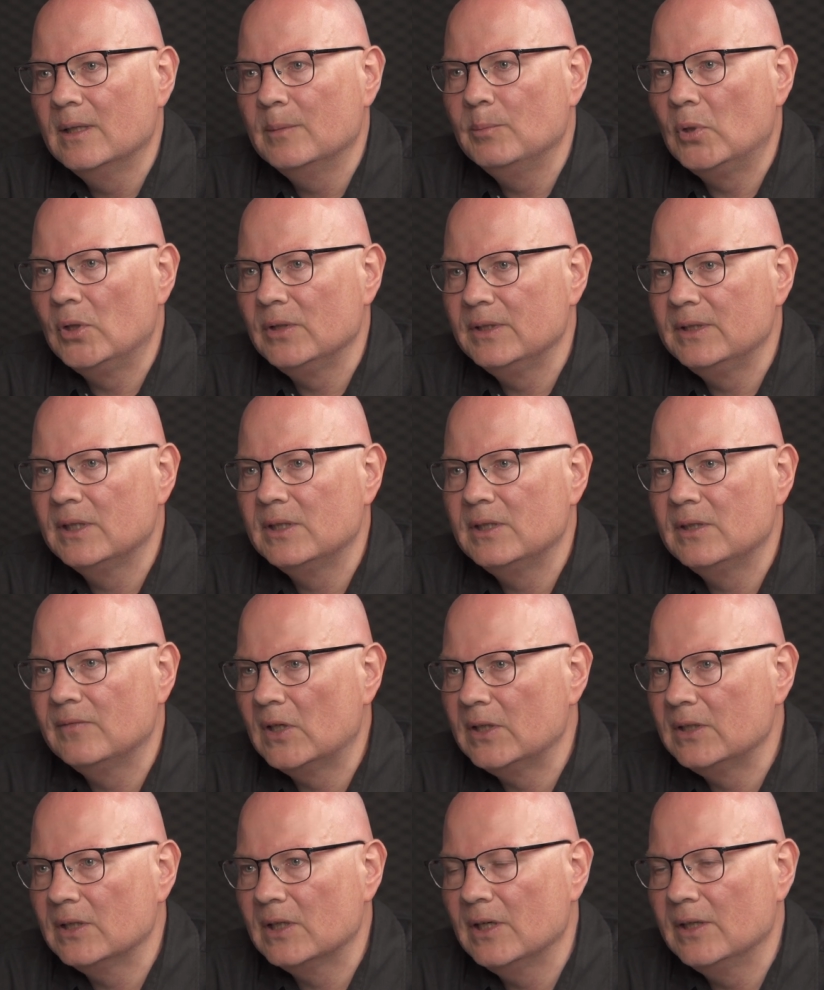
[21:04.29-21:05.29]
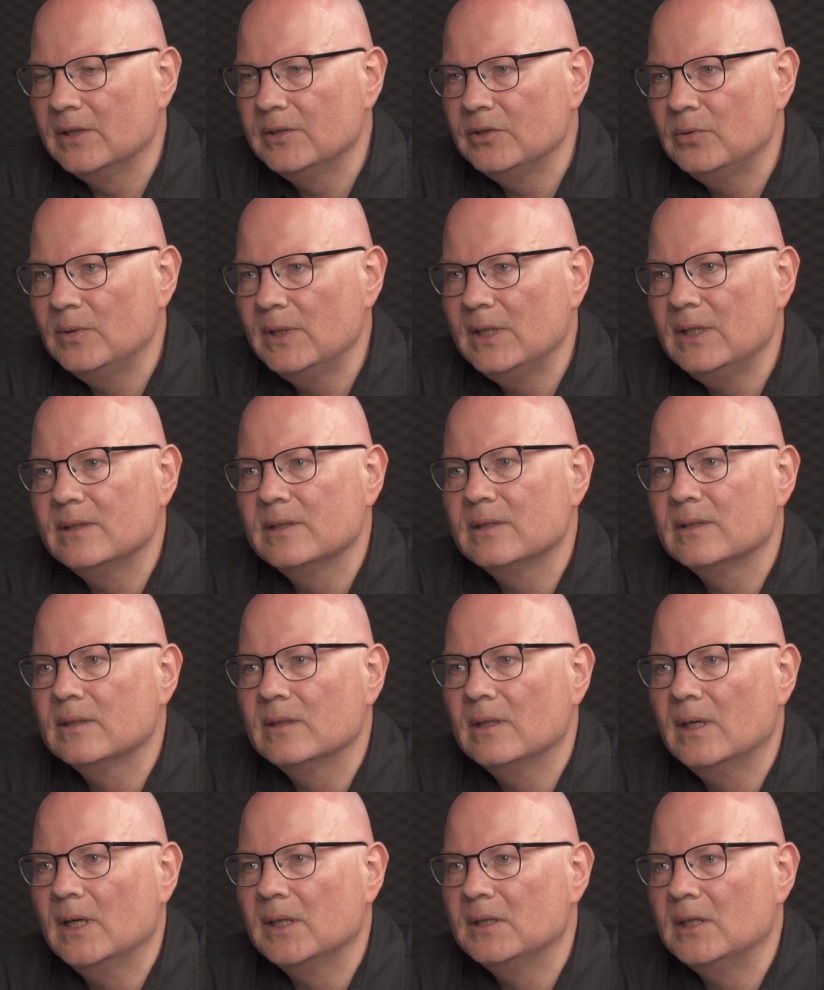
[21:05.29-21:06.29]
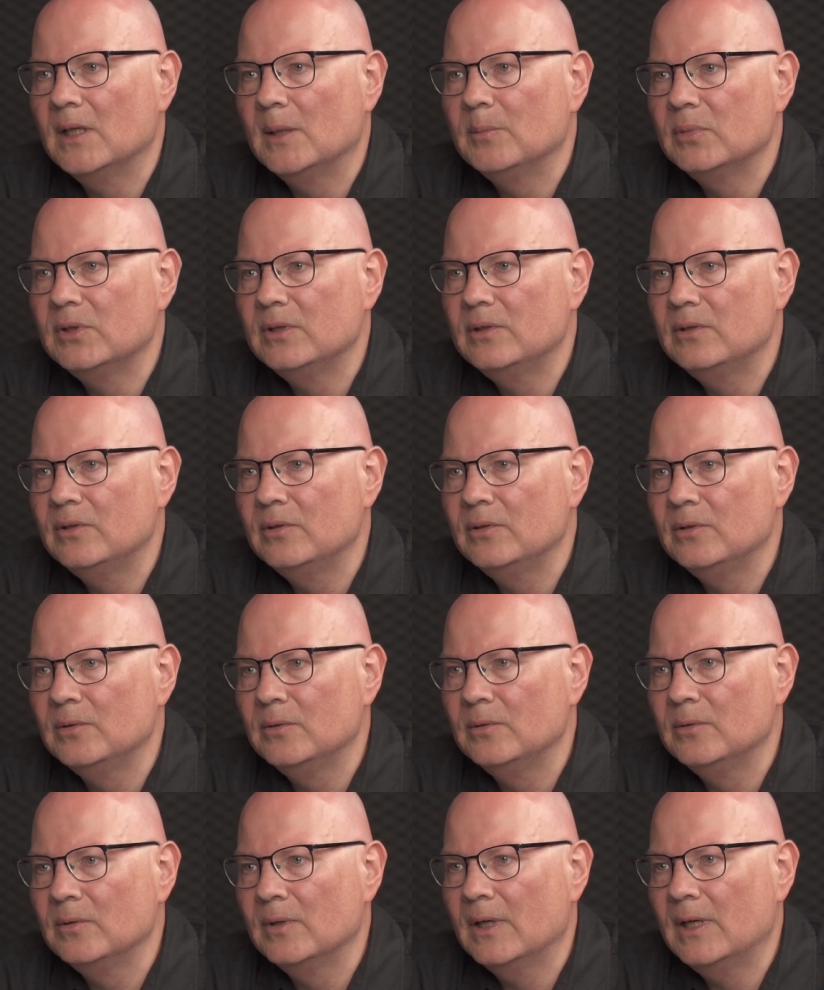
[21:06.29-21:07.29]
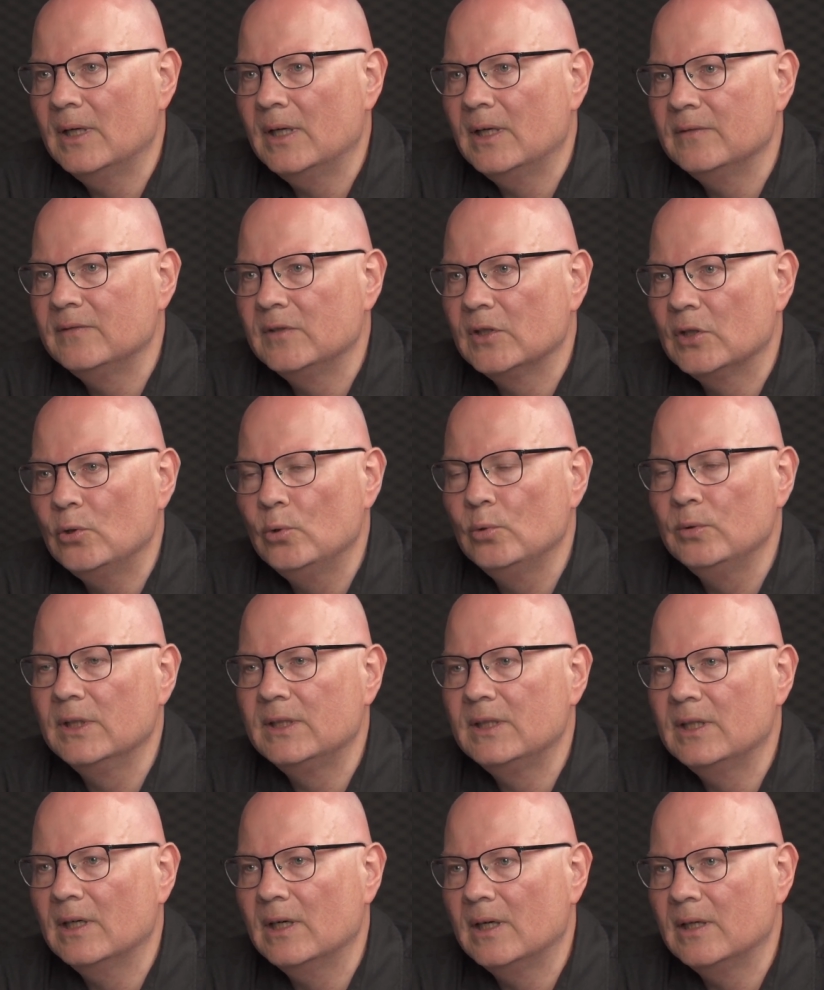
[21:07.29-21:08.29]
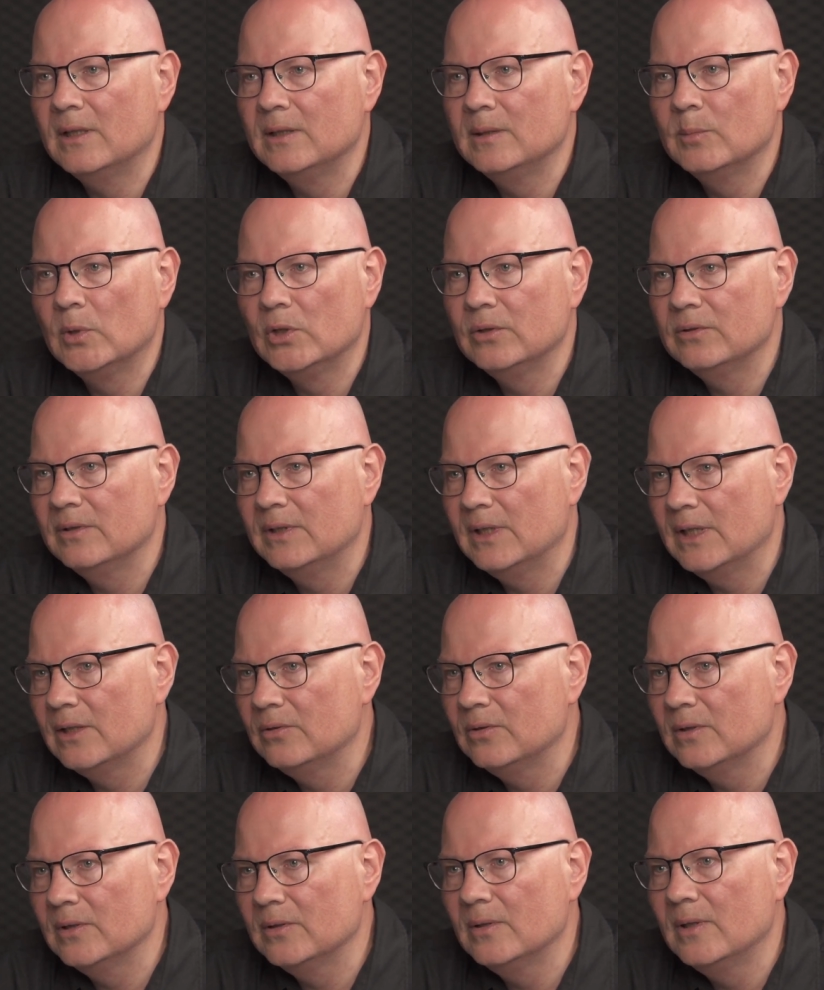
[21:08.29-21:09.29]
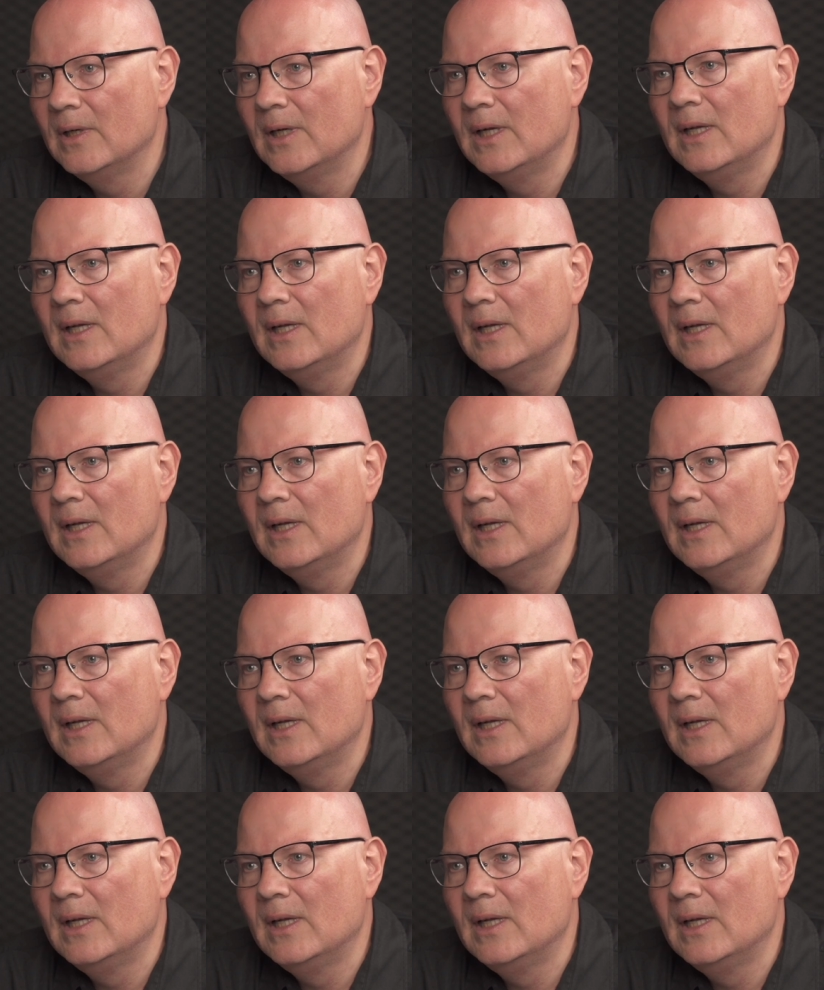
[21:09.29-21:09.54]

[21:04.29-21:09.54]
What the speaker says: politics of other countries, attempt to have a coup d'etat in Montenegro,